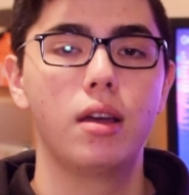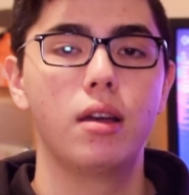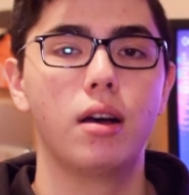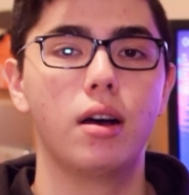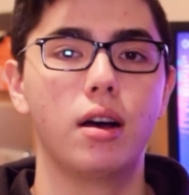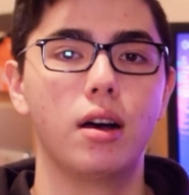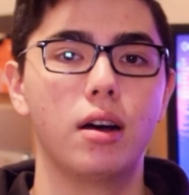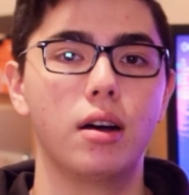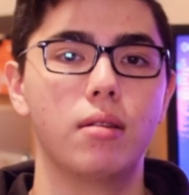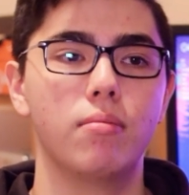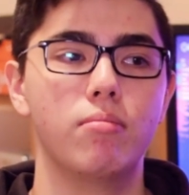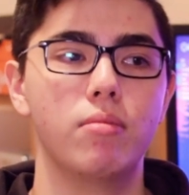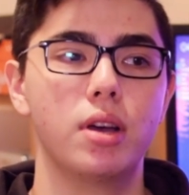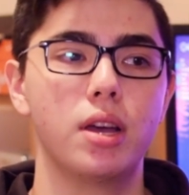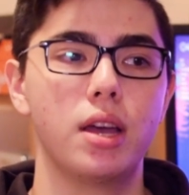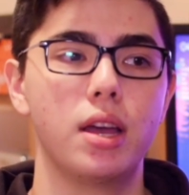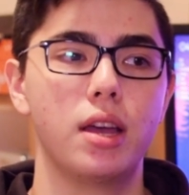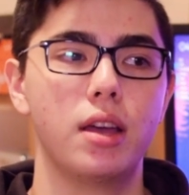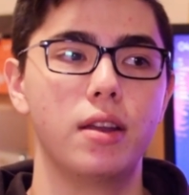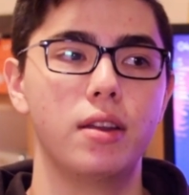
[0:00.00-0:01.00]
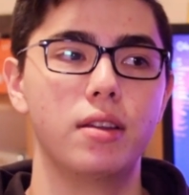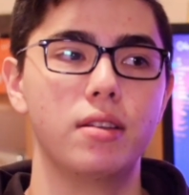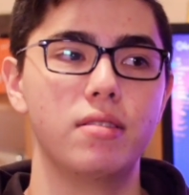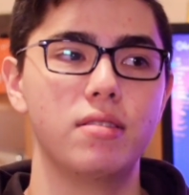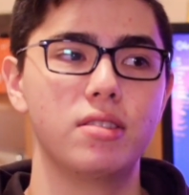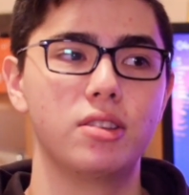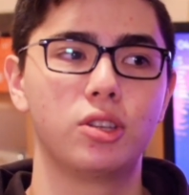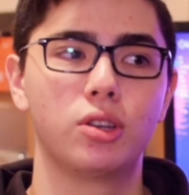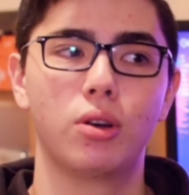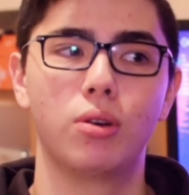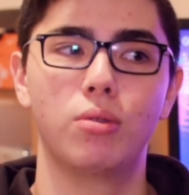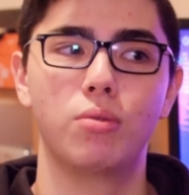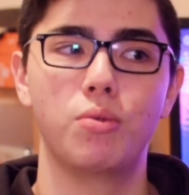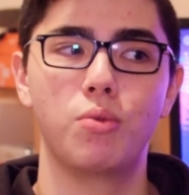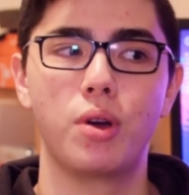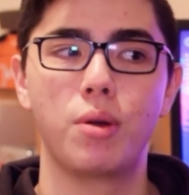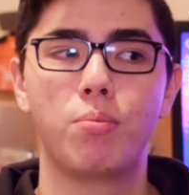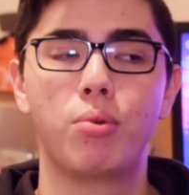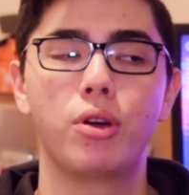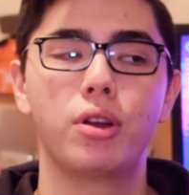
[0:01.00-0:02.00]
And so
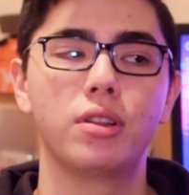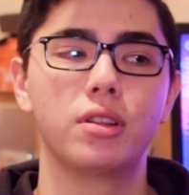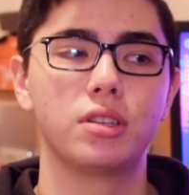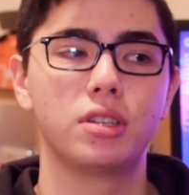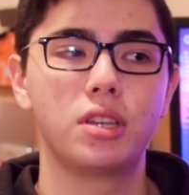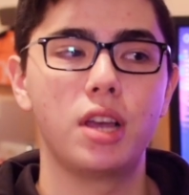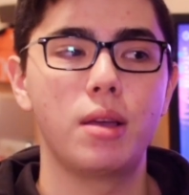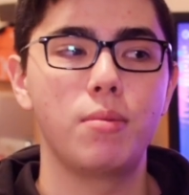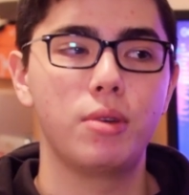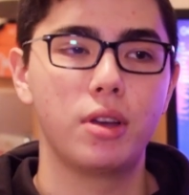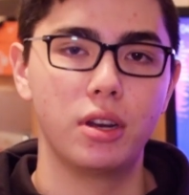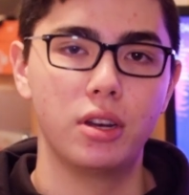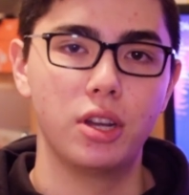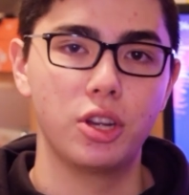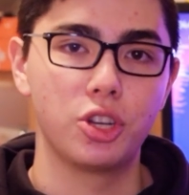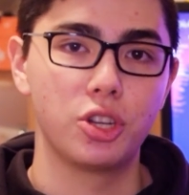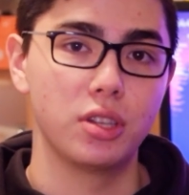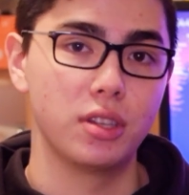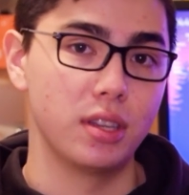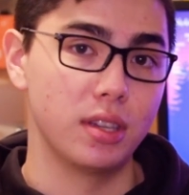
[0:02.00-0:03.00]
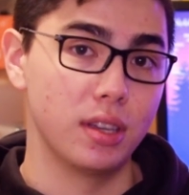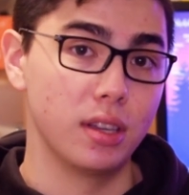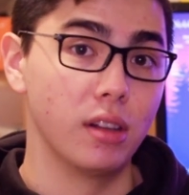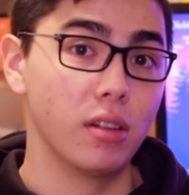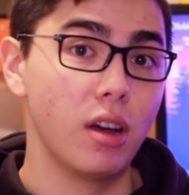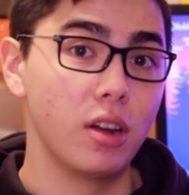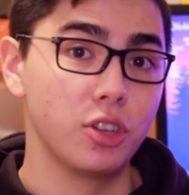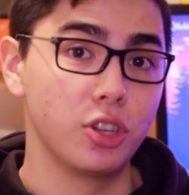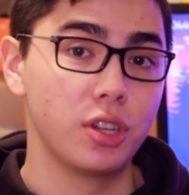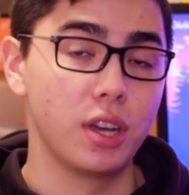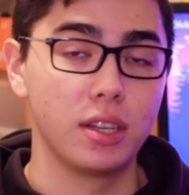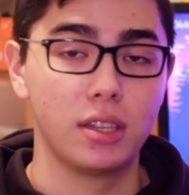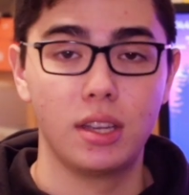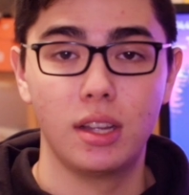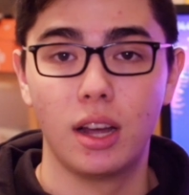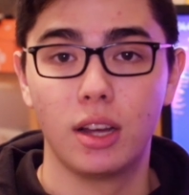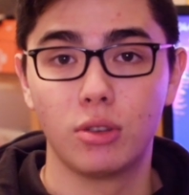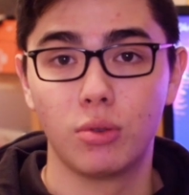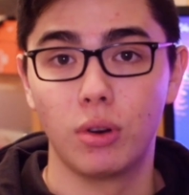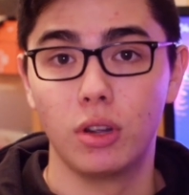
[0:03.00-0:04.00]
when put in the same conditions as the Logitech
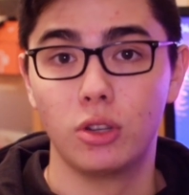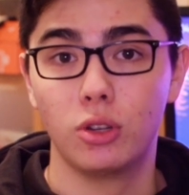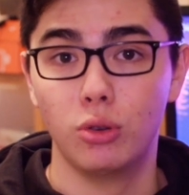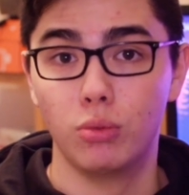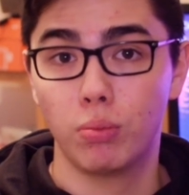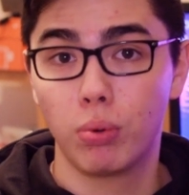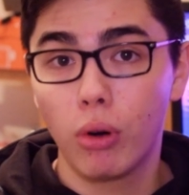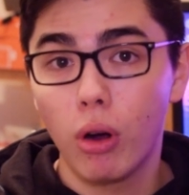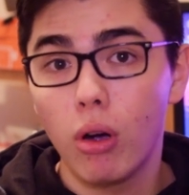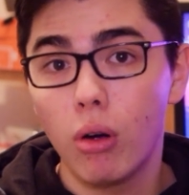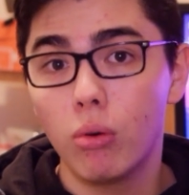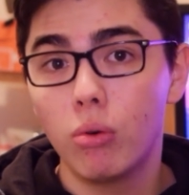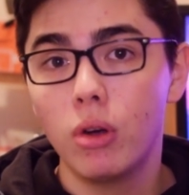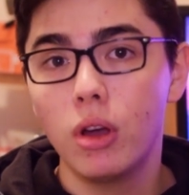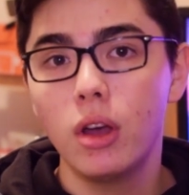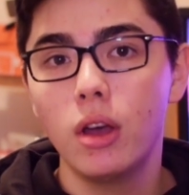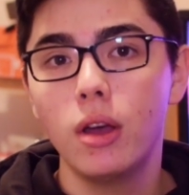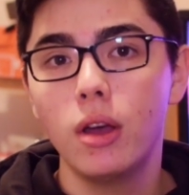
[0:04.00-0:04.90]
C922 Pro,